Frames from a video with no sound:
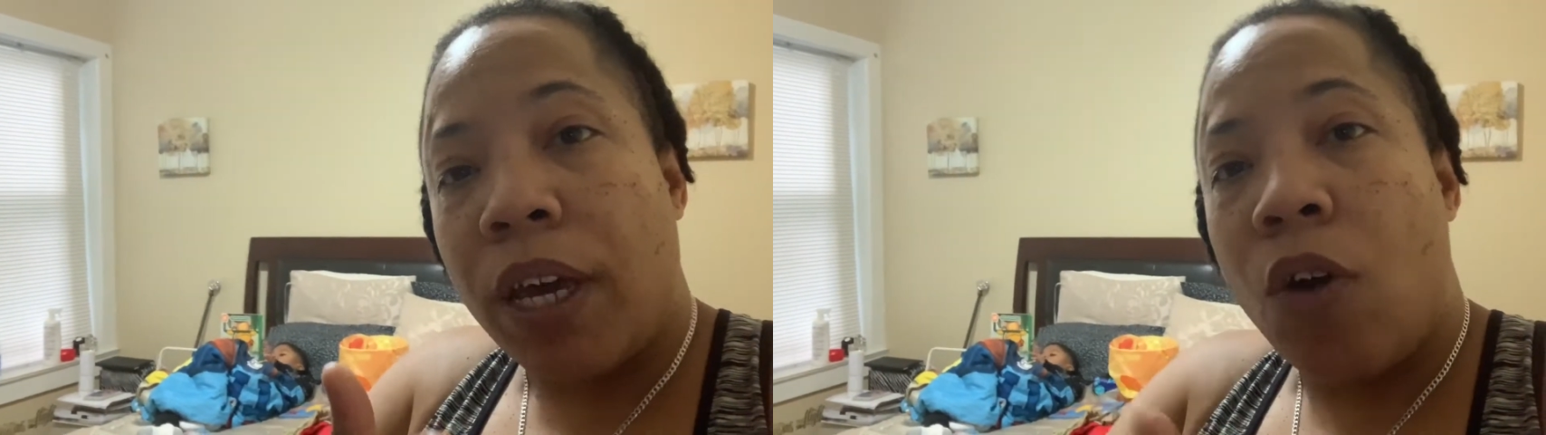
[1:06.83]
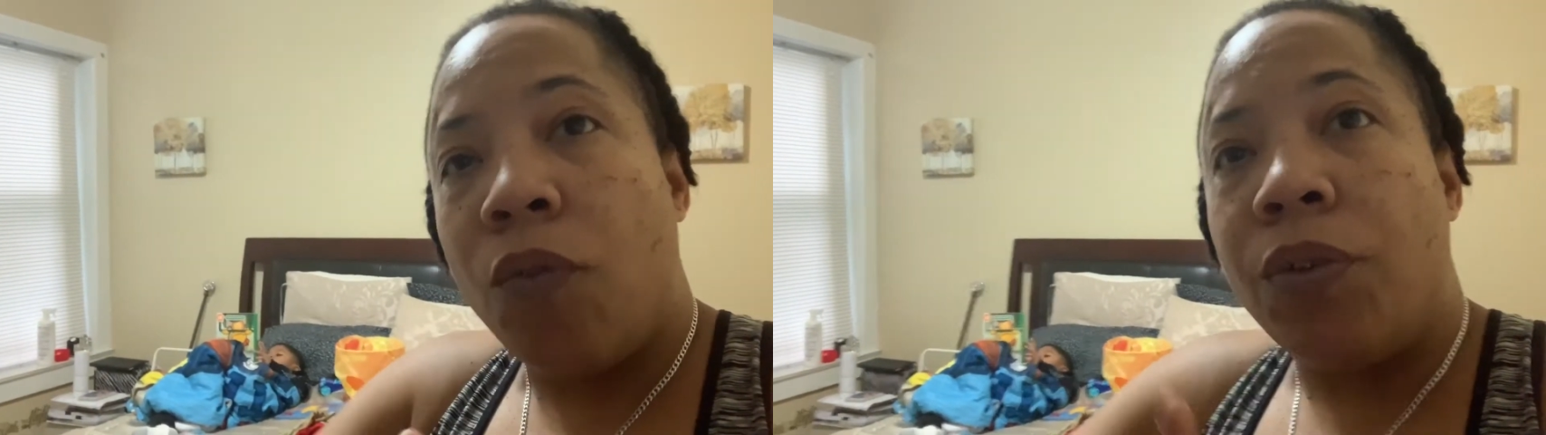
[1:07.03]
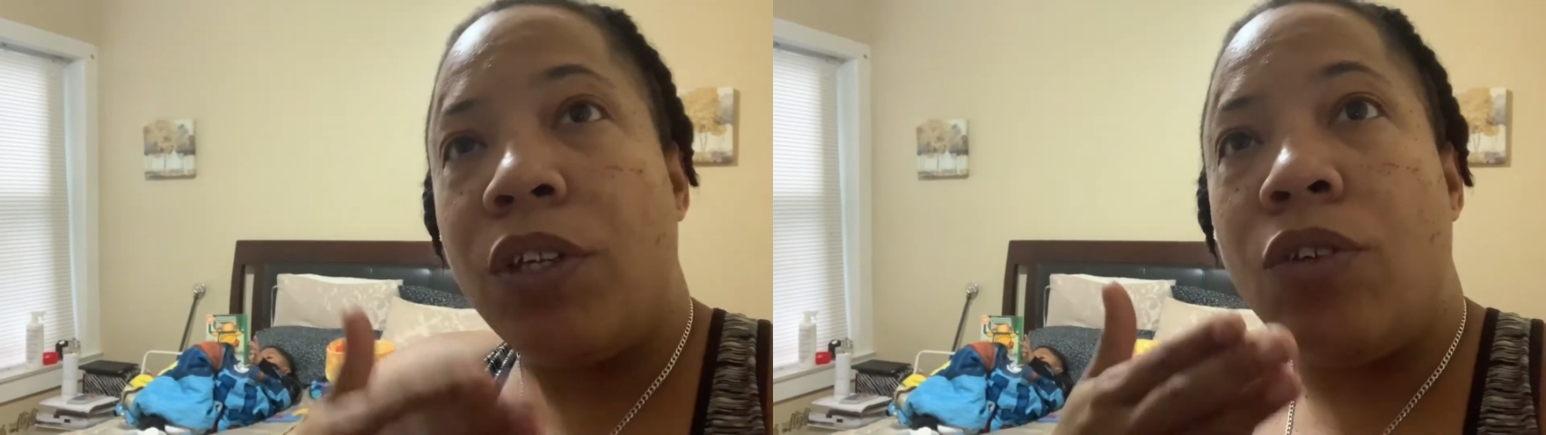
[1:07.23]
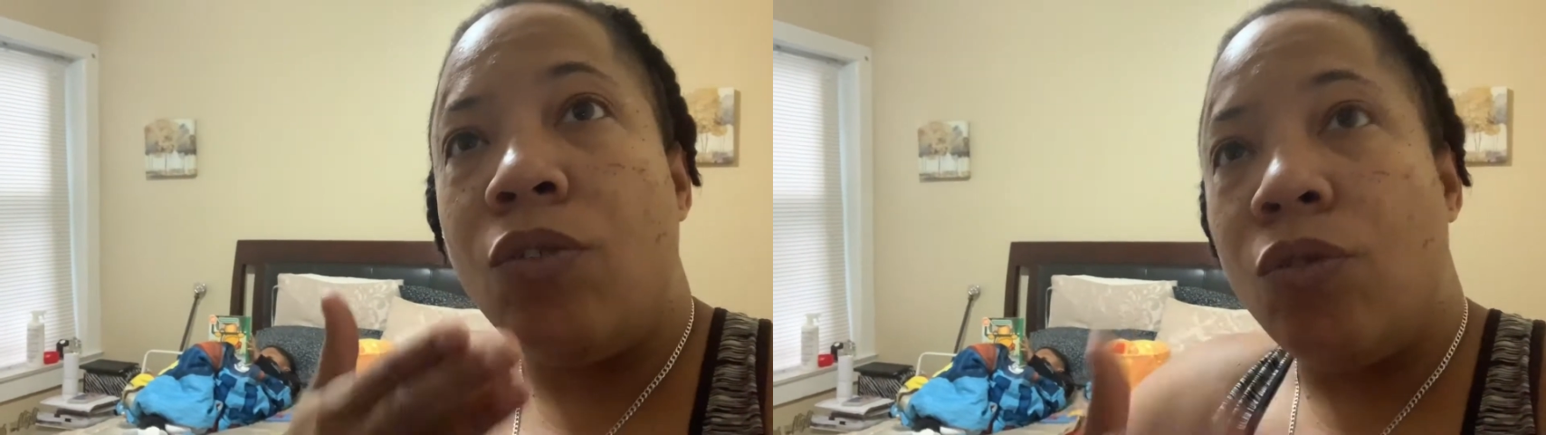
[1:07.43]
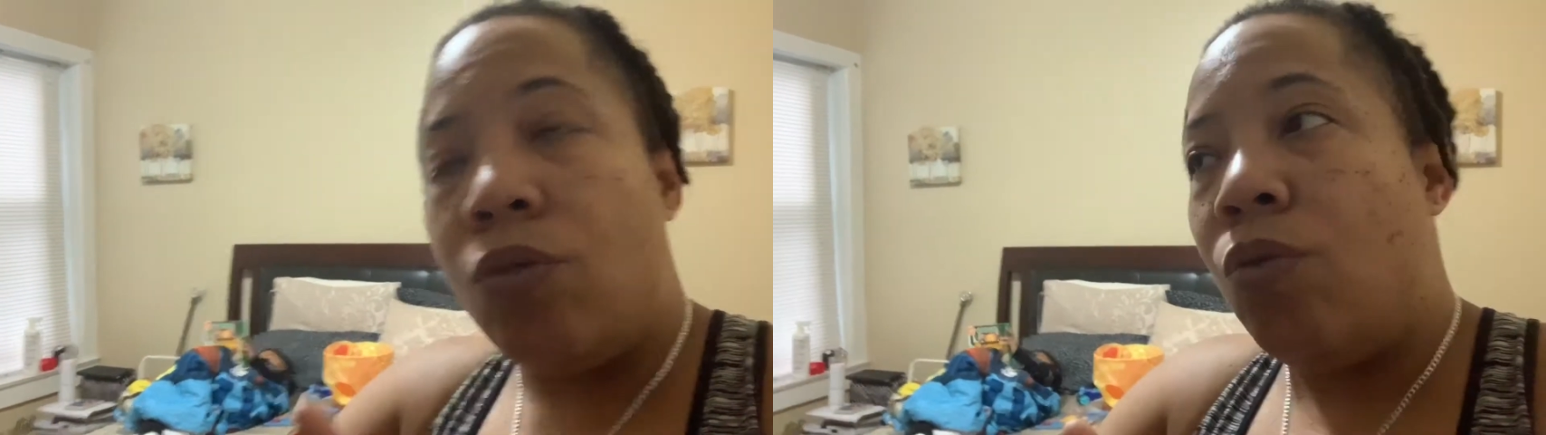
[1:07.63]
Hopefully
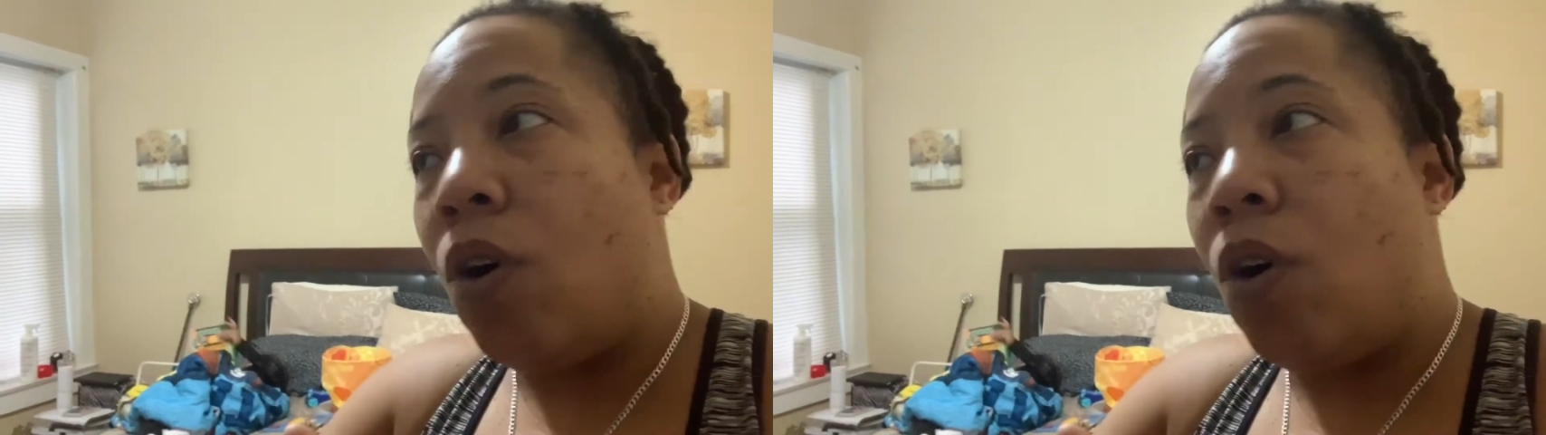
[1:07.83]
you